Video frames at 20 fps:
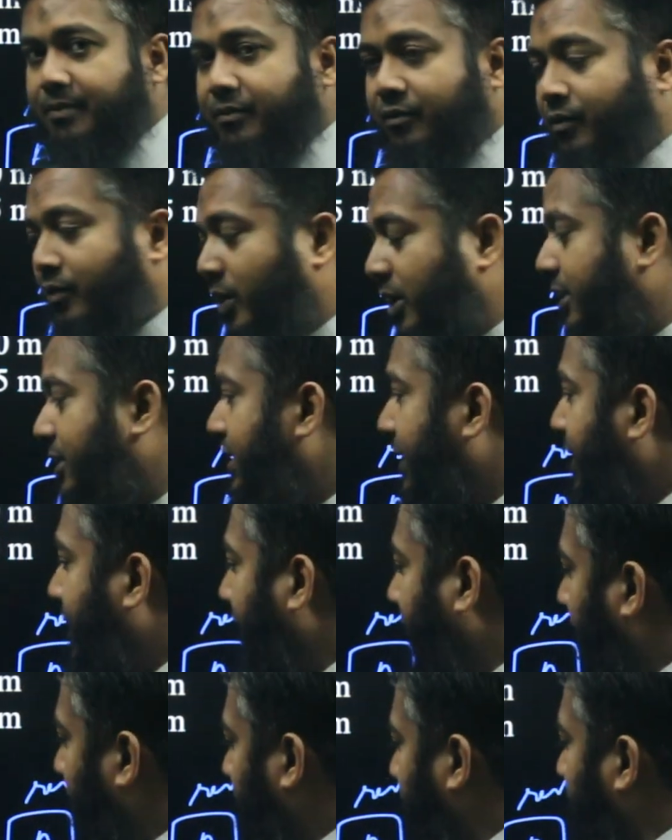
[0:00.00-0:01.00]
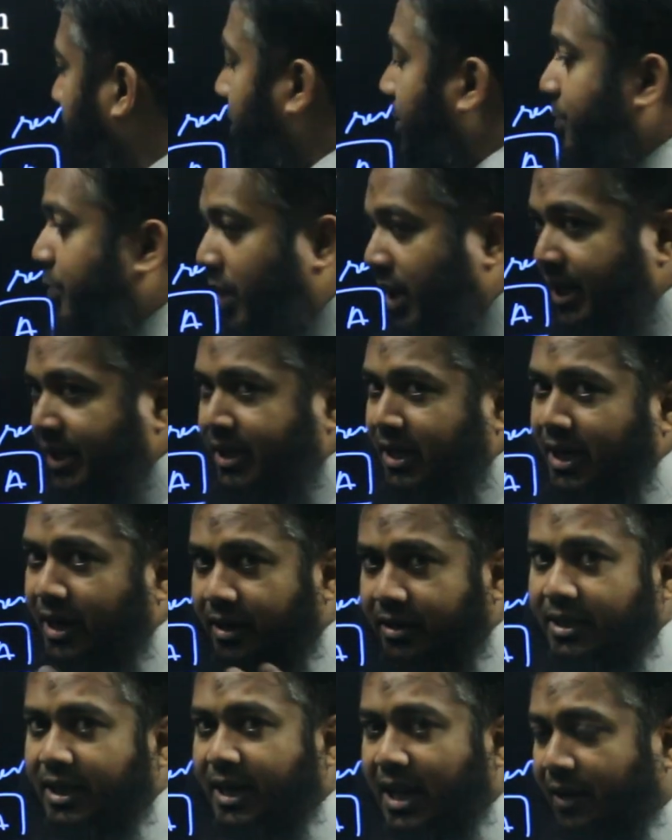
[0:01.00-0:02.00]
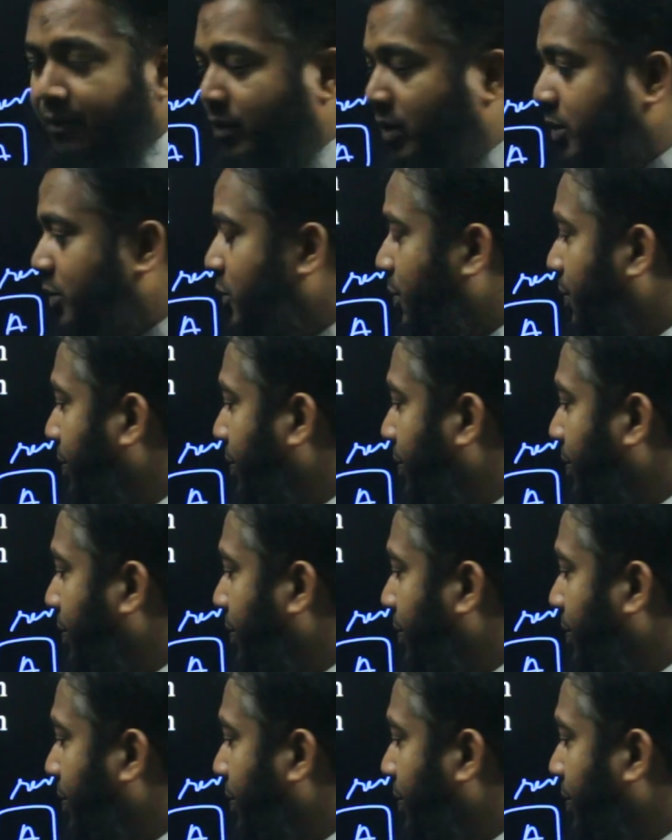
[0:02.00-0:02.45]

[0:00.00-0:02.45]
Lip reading: what is the point that I want to